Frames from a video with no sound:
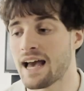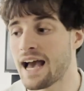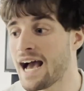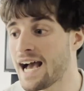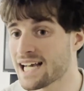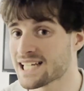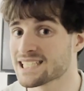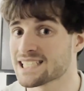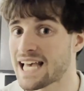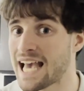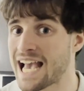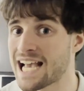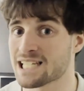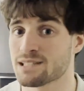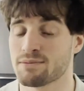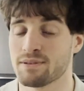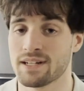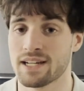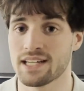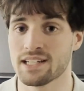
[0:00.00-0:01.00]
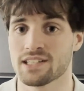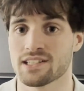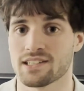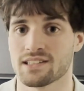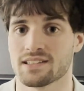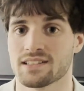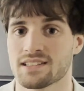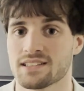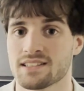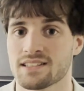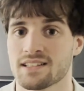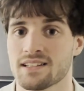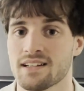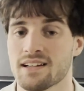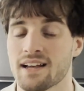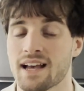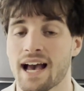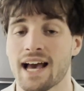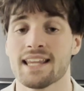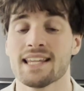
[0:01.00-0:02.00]
has explanations,
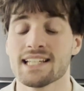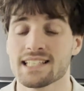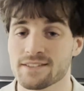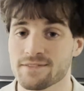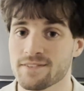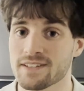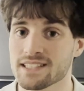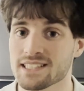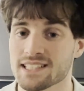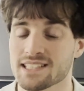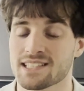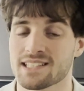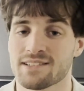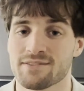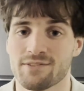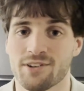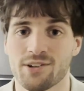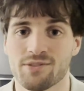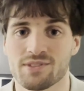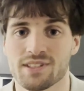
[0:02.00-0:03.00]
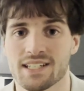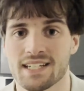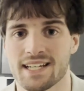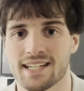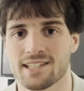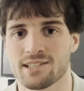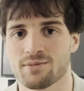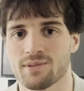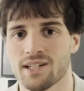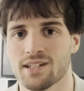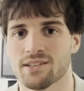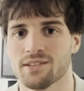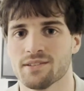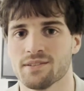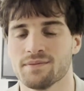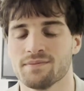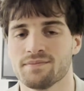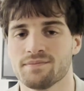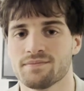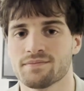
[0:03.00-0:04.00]
and there's physics involved in it as well.
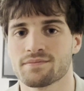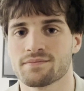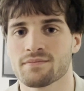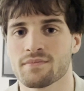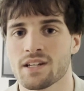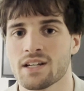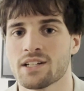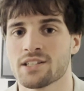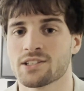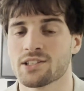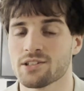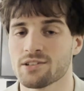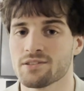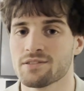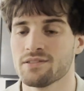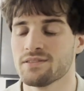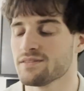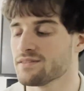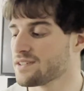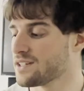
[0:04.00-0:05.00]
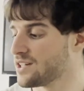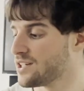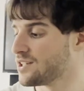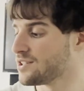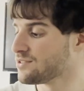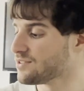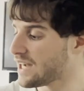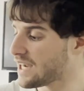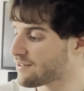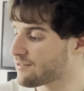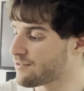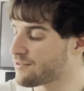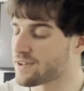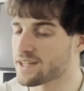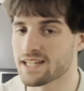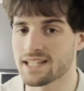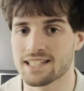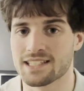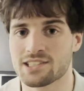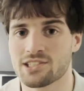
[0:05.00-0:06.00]
So not
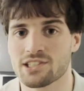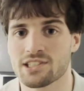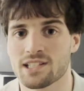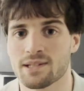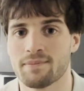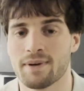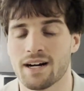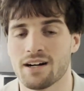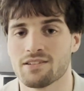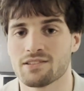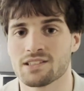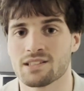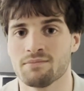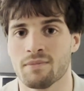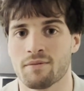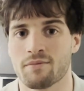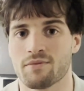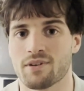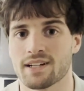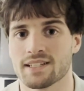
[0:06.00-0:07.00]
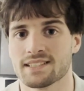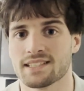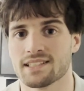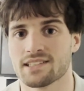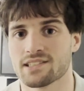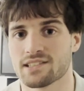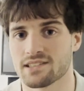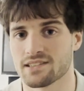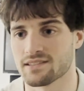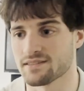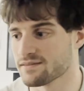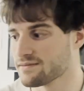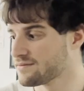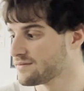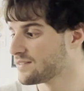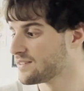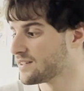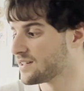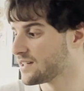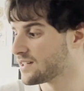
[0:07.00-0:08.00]
everything is just about memorization.
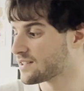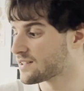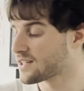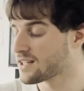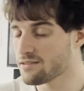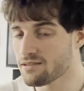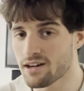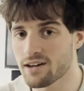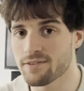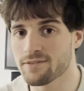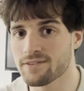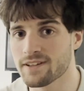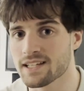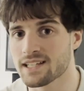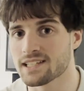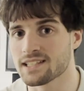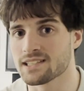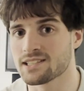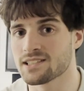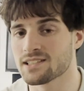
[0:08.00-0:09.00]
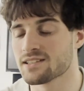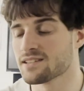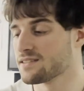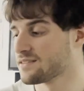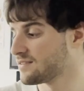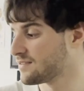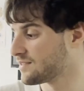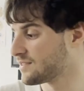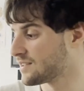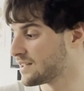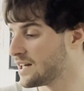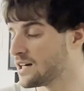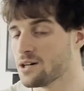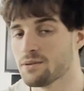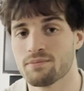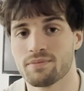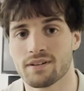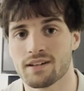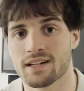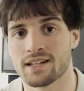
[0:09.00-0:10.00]
There are things to
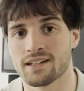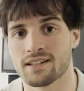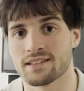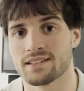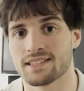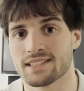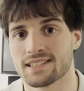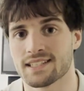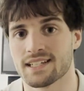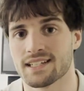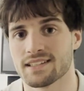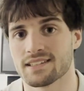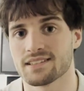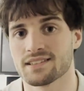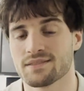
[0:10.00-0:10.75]
help and understand.